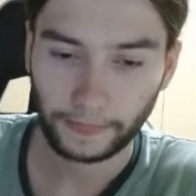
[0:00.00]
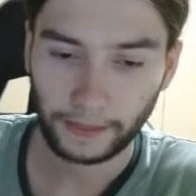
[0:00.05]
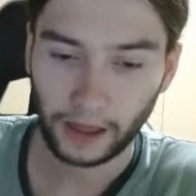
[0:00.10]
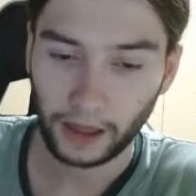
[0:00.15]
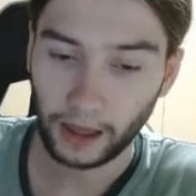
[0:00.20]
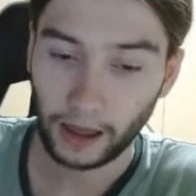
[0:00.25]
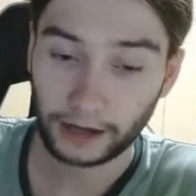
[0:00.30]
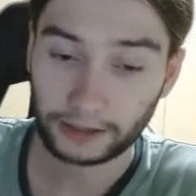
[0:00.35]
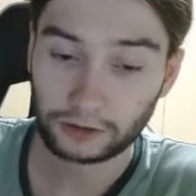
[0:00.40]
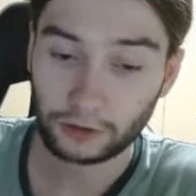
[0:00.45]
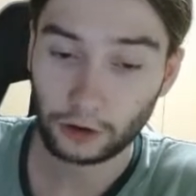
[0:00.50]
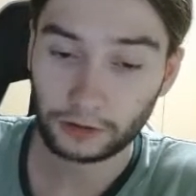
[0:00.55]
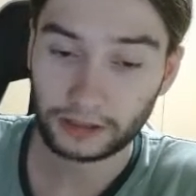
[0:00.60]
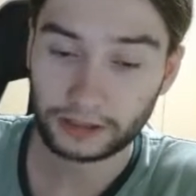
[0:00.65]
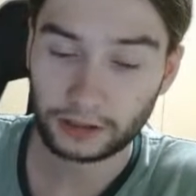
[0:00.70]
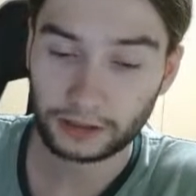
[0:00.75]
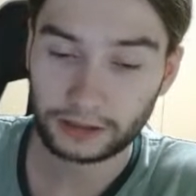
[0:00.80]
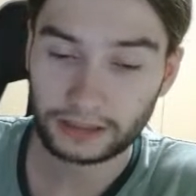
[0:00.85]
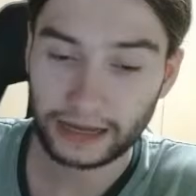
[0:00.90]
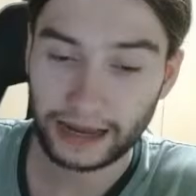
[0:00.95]
I thought
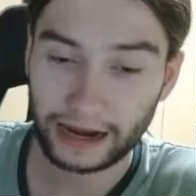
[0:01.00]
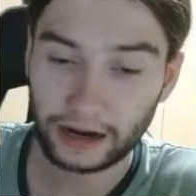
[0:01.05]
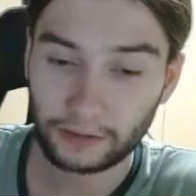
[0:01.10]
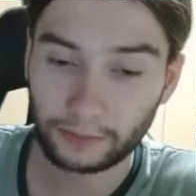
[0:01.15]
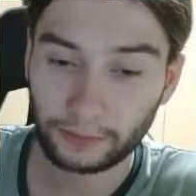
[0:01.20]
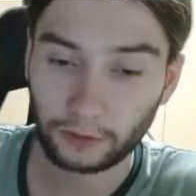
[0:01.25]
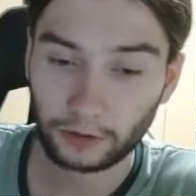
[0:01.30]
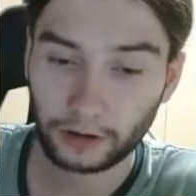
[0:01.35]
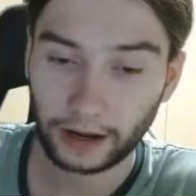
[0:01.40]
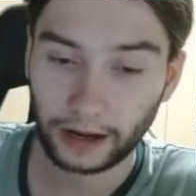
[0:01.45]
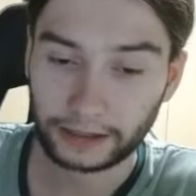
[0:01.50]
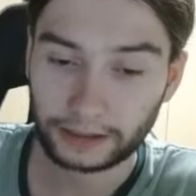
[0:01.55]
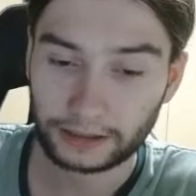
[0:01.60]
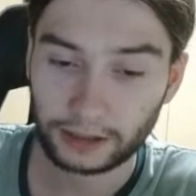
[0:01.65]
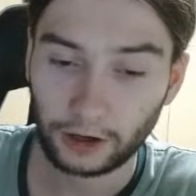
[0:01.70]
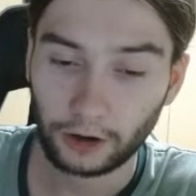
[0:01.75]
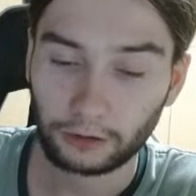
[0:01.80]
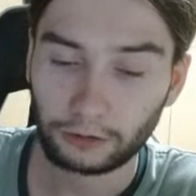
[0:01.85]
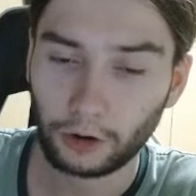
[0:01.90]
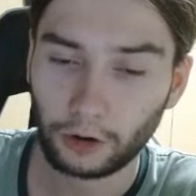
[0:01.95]
he's unsackable, guys.
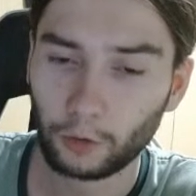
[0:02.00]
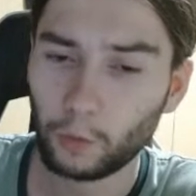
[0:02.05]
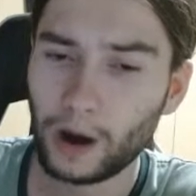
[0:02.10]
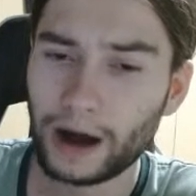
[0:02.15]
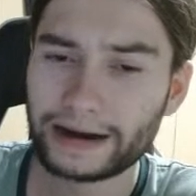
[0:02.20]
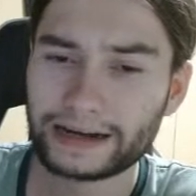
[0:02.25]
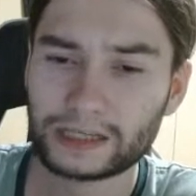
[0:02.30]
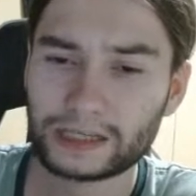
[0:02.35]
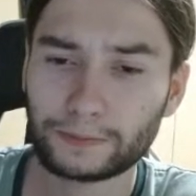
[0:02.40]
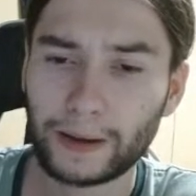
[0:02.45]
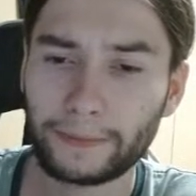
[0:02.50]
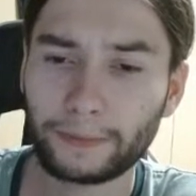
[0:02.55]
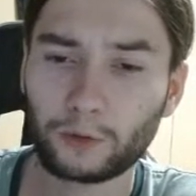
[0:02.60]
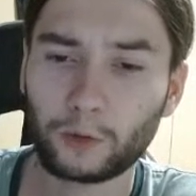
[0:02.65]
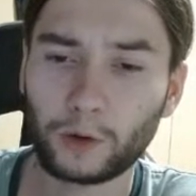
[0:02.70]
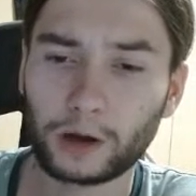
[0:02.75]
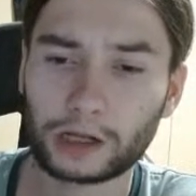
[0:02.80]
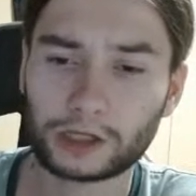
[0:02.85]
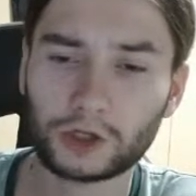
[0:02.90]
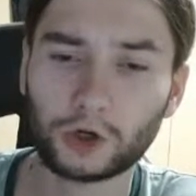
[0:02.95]
Why is Pep
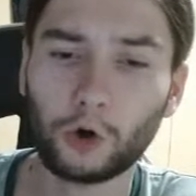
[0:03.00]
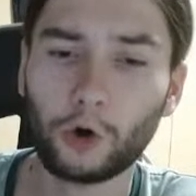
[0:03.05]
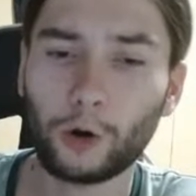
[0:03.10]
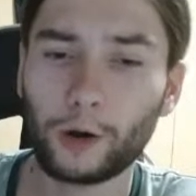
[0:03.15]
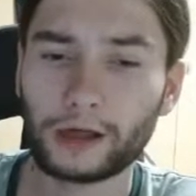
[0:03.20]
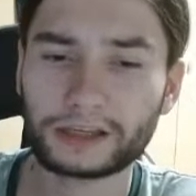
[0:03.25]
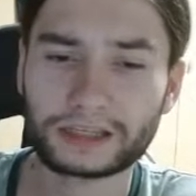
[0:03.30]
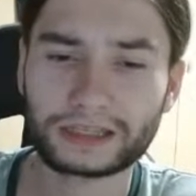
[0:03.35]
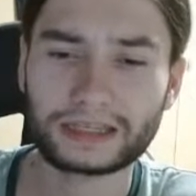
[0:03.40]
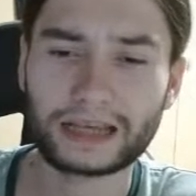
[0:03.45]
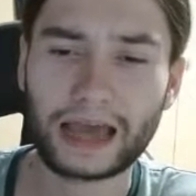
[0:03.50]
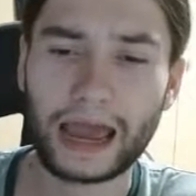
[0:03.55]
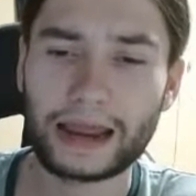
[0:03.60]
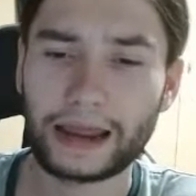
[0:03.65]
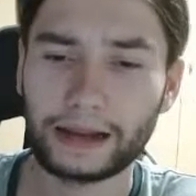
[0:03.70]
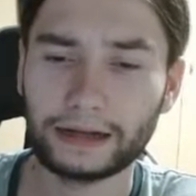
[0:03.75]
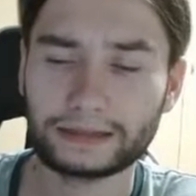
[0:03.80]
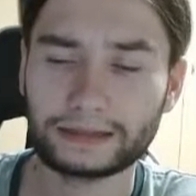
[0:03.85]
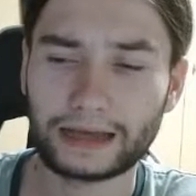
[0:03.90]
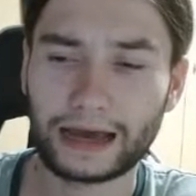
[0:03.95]
Guardiola
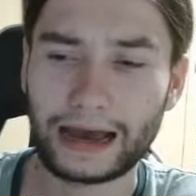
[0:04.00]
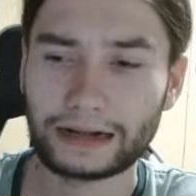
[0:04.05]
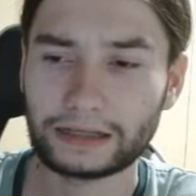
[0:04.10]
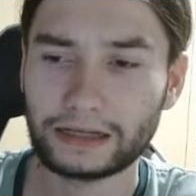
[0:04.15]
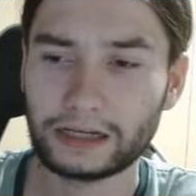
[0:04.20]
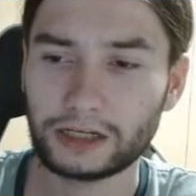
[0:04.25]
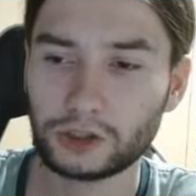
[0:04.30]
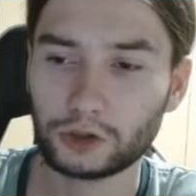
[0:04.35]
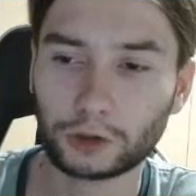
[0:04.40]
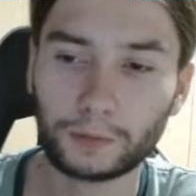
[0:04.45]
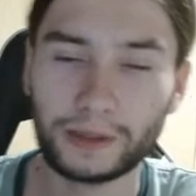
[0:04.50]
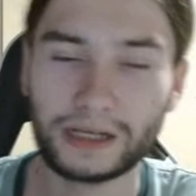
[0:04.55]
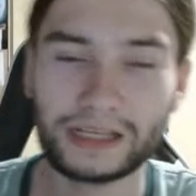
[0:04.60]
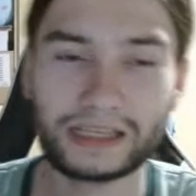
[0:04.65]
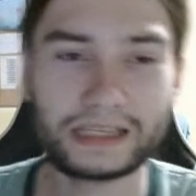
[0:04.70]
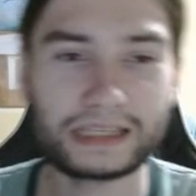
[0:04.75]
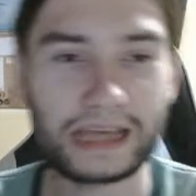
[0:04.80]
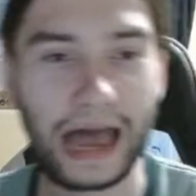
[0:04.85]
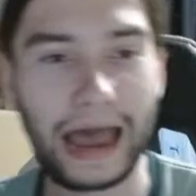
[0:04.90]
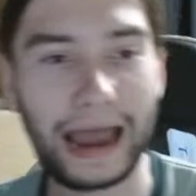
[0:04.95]
saying that he should be
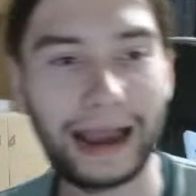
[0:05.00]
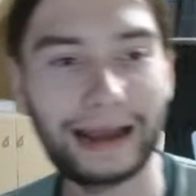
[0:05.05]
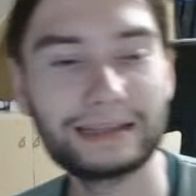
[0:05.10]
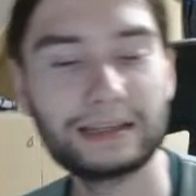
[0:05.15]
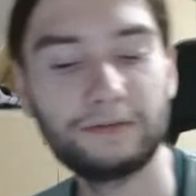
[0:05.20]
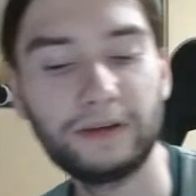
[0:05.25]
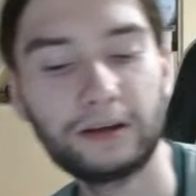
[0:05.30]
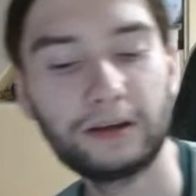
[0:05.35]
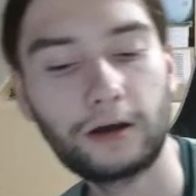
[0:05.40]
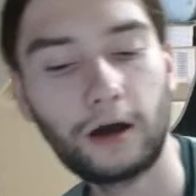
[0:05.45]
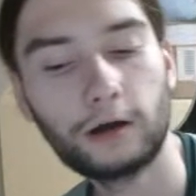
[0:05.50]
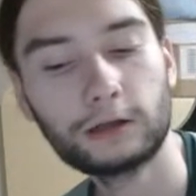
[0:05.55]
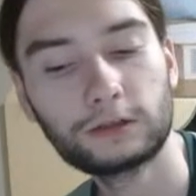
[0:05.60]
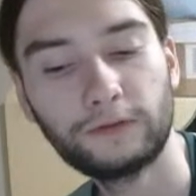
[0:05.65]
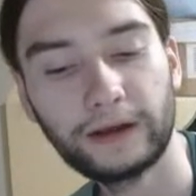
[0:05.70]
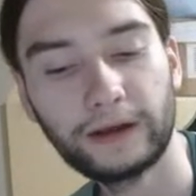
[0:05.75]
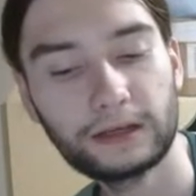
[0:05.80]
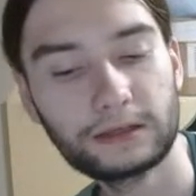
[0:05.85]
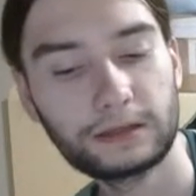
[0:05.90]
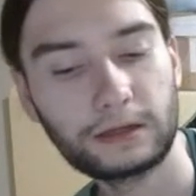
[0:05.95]
sacked if he can't
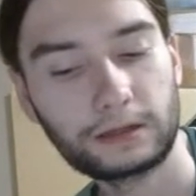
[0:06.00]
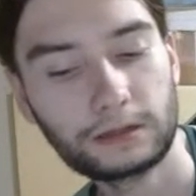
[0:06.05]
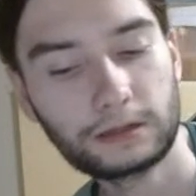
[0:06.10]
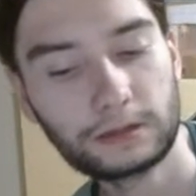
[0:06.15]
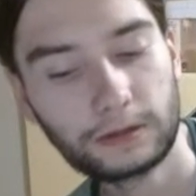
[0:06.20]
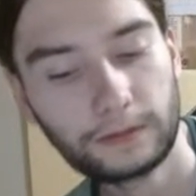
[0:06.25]
fix it?